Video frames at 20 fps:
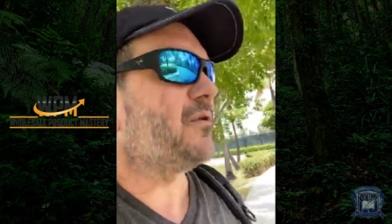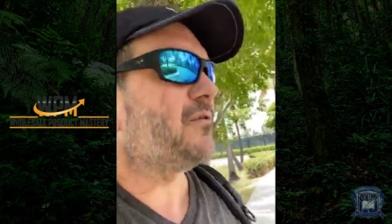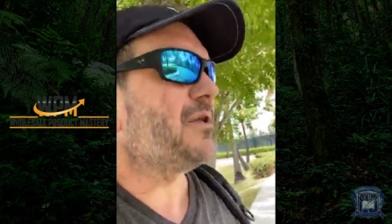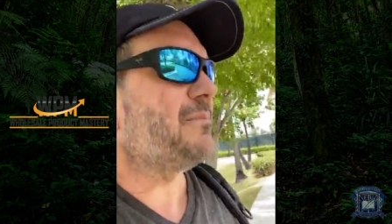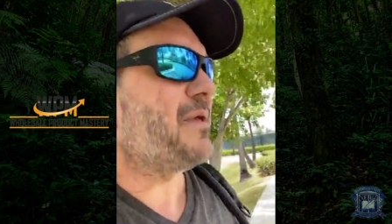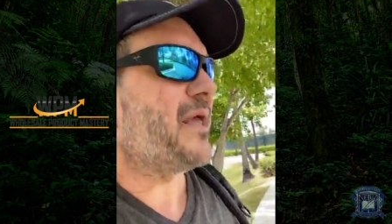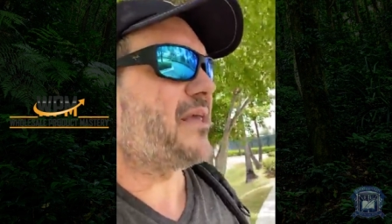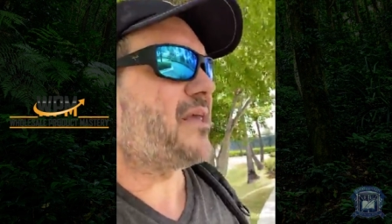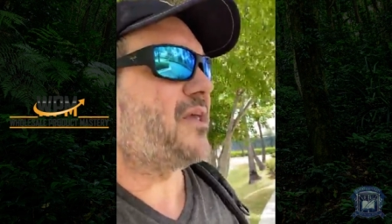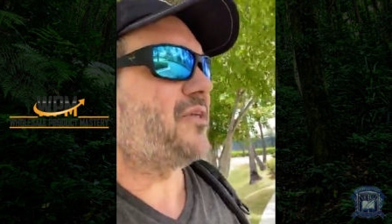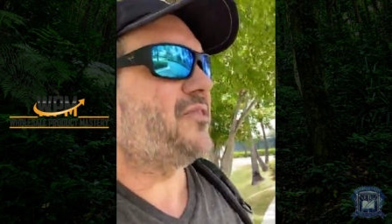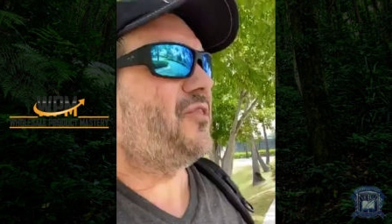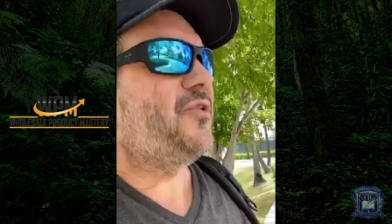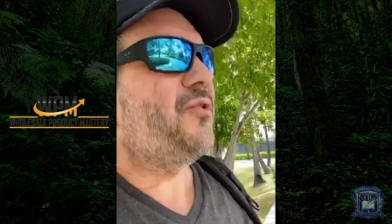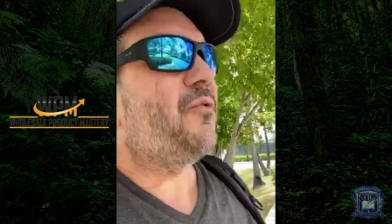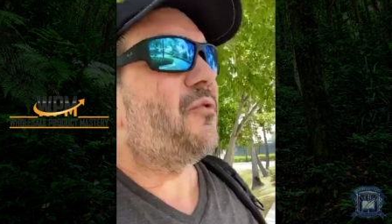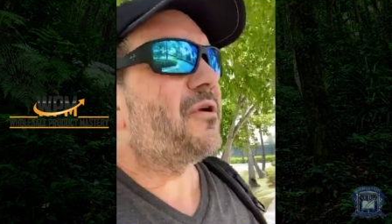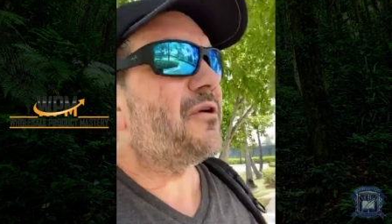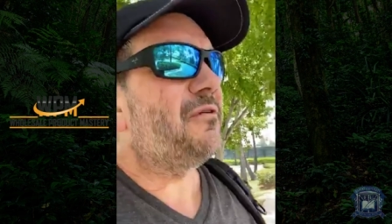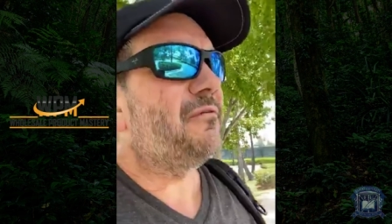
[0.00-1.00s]
only making
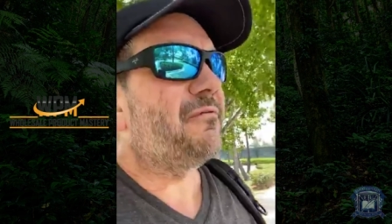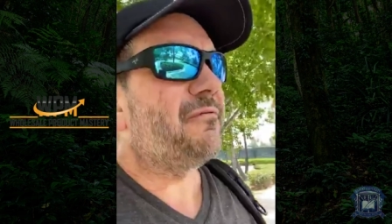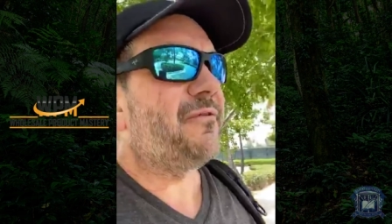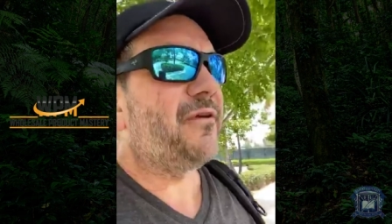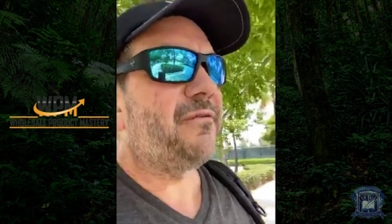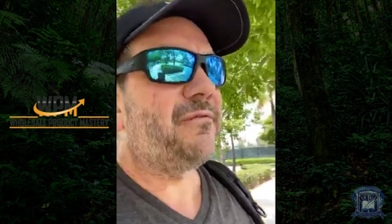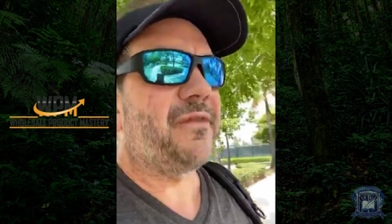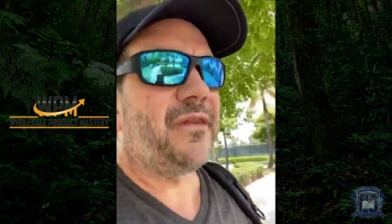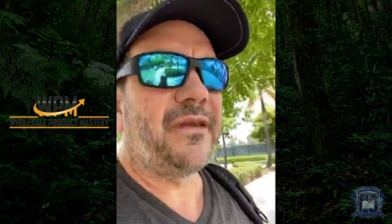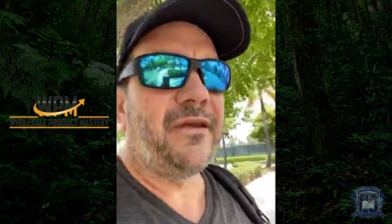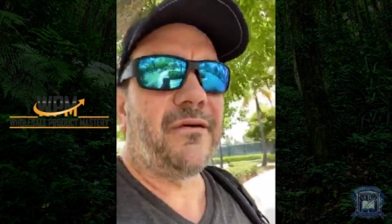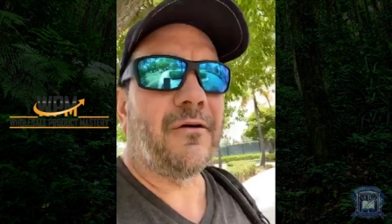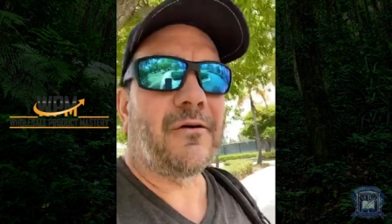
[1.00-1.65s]
$250